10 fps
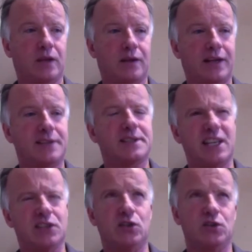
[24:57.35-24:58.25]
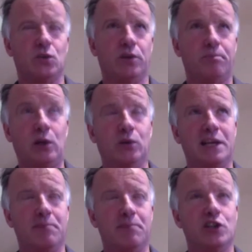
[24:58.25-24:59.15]
I hesitate to use the word
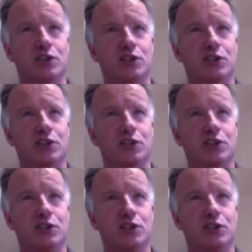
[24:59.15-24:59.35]
building bridges,